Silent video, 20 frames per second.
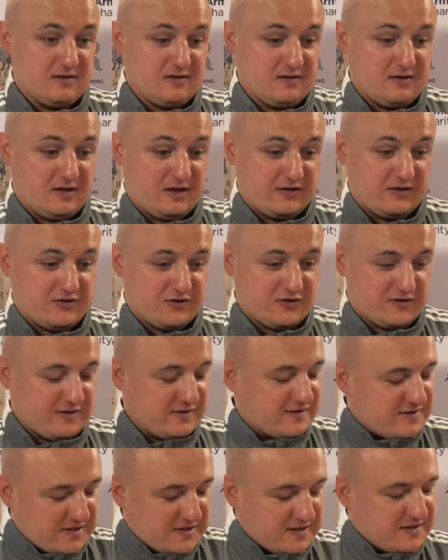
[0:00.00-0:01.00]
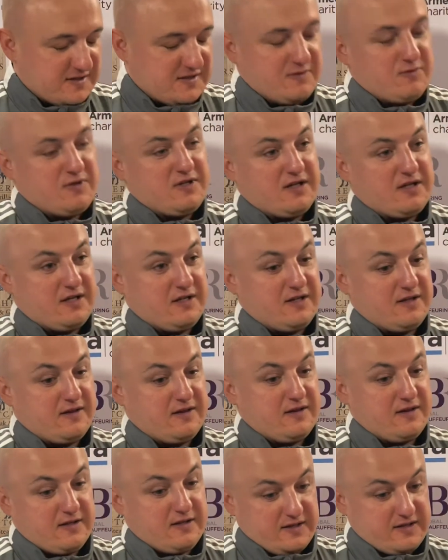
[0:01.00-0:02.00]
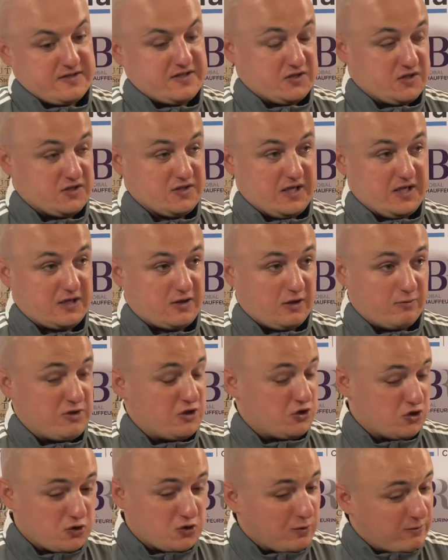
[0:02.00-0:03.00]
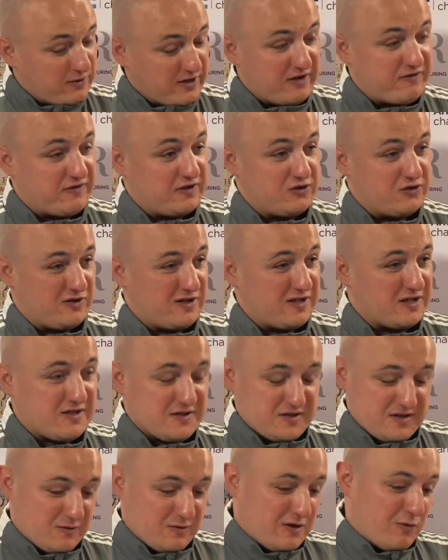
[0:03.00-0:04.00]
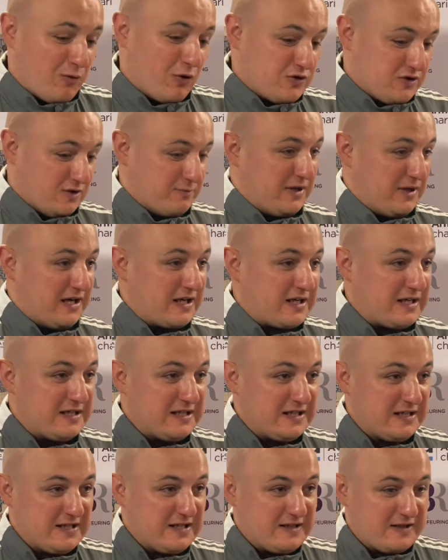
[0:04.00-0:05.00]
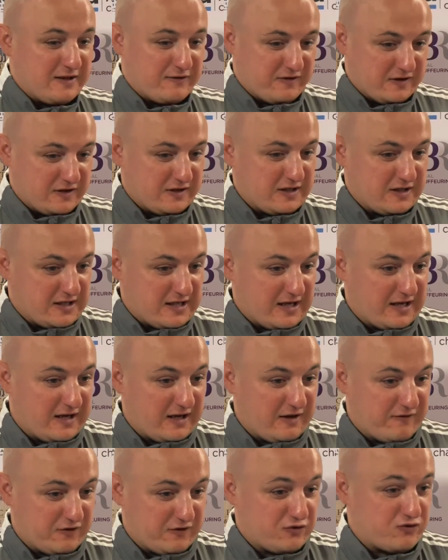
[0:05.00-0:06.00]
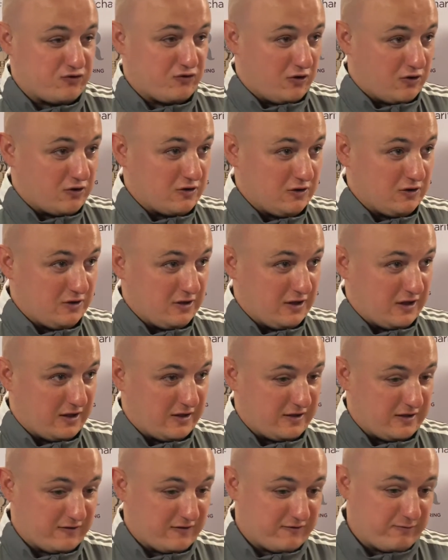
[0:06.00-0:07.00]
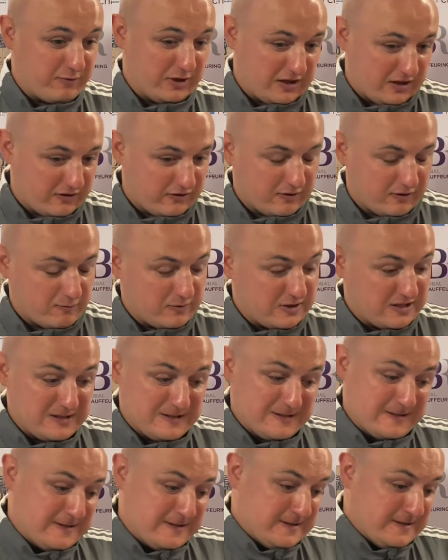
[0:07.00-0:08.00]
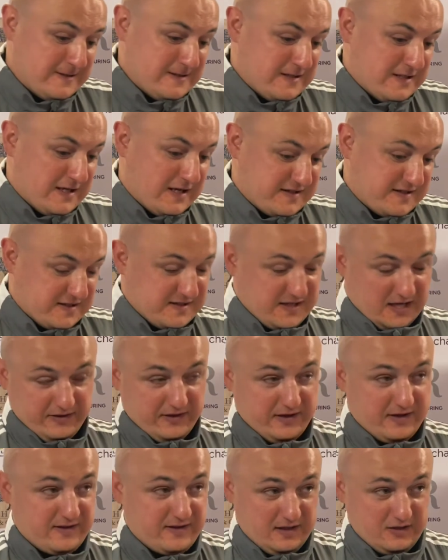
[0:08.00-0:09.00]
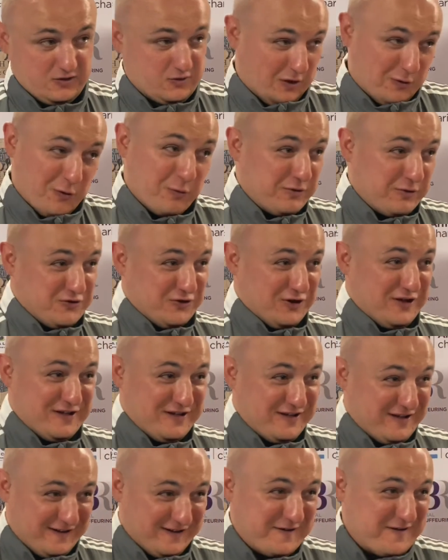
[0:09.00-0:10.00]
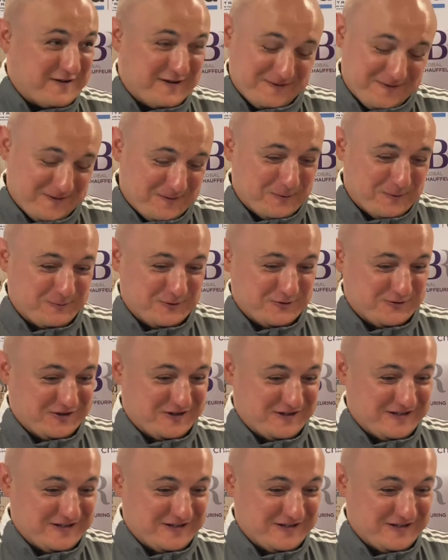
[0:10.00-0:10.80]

I just see when the decisions like that come, you just hope the referee's right, because see when you watch it back, the feeling you get if it's wrong and you've been hard done by it, it's harder to take. So I hope he's right. I do hope he's right.